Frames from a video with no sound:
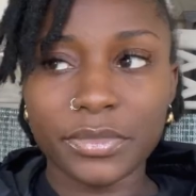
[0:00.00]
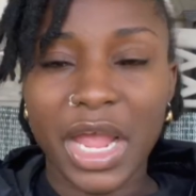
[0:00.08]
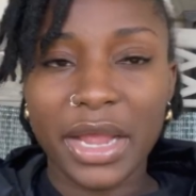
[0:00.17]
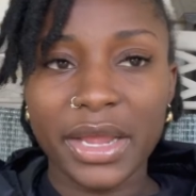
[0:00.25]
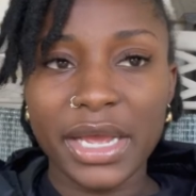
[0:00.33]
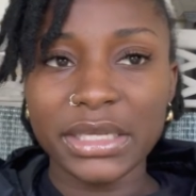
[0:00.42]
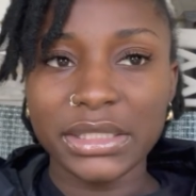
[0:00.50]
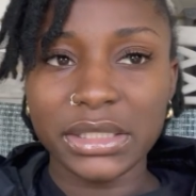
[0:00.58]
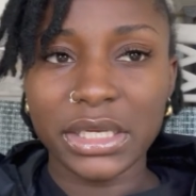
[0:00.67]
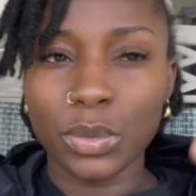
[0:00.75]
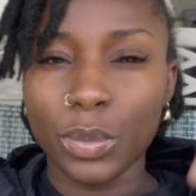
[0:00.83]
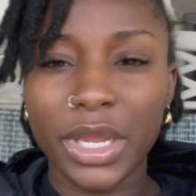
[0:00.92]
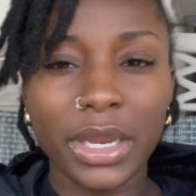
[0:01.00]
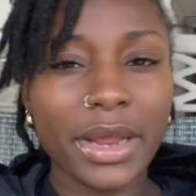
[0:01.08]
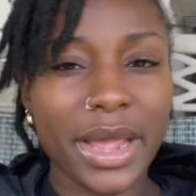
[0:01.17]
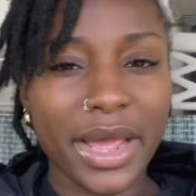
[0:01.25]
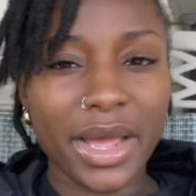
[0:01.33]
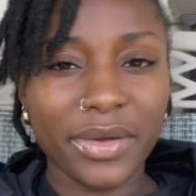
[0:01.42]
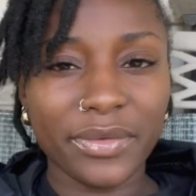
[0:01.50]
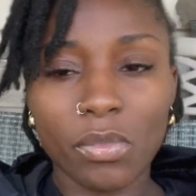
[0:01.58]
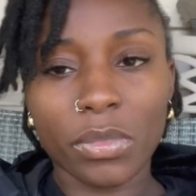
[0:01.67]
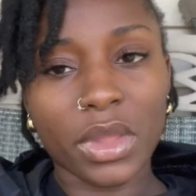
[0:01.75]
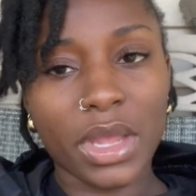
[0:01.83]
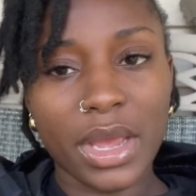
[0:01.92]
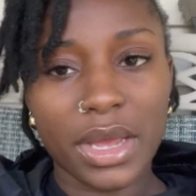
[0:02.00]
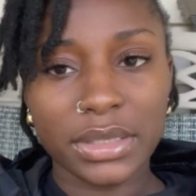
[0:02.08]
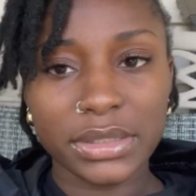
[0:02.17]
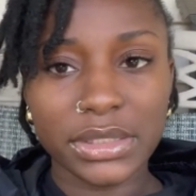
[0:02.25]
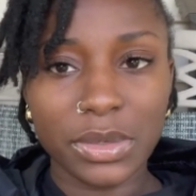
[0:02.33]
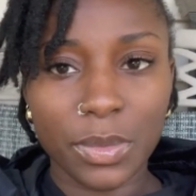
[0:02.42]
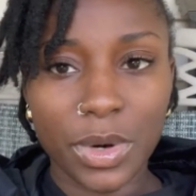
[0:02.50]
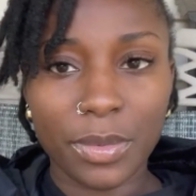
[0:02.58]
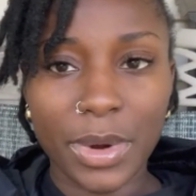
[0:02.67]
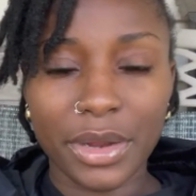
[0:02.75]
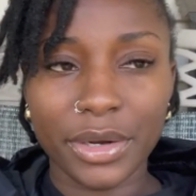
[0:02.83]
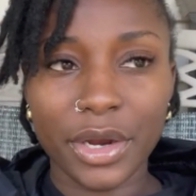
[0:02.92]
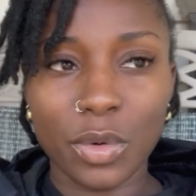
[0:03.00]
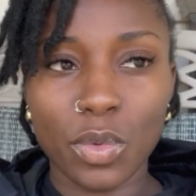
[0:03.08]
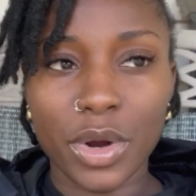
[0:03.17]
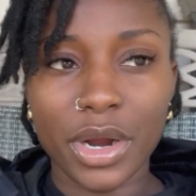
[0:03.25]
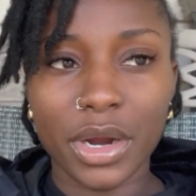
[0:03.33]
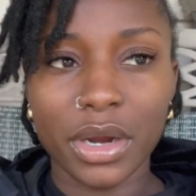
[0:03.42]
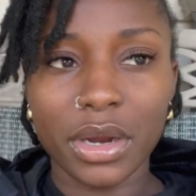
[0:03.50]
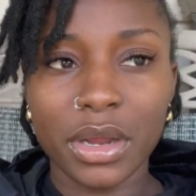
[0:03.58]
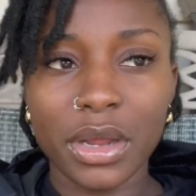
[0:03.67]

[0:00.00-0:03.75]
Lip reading: I guess, in a week and a half. Yeah, somewhere around there, where,